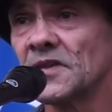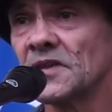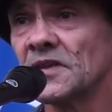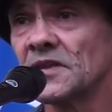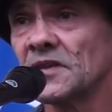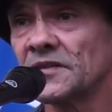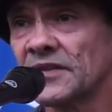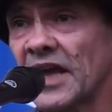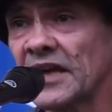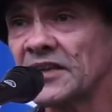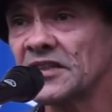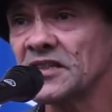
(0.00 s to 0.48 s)

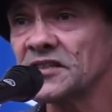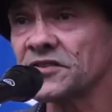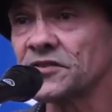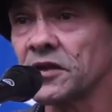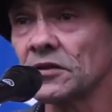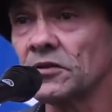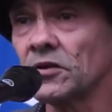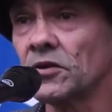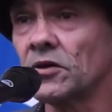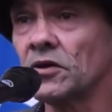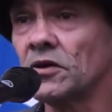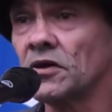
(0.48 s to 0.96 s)
That is the
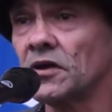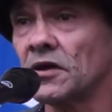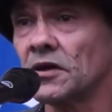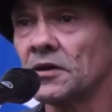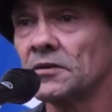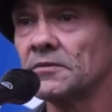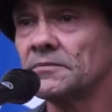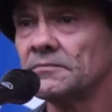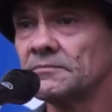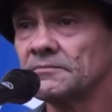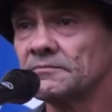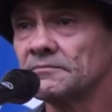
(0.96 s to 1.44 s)

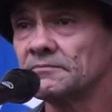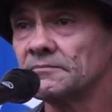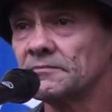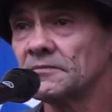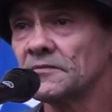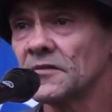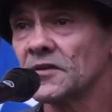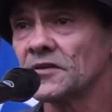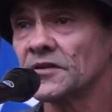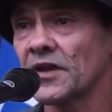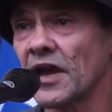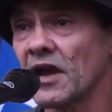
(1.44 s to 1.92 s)
law.
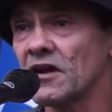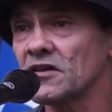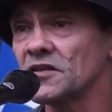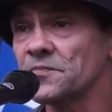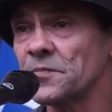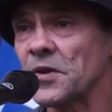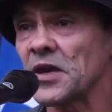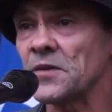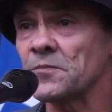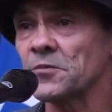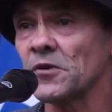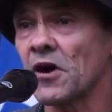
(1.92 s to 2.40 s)
Those
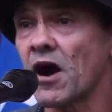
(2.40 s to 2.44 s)
people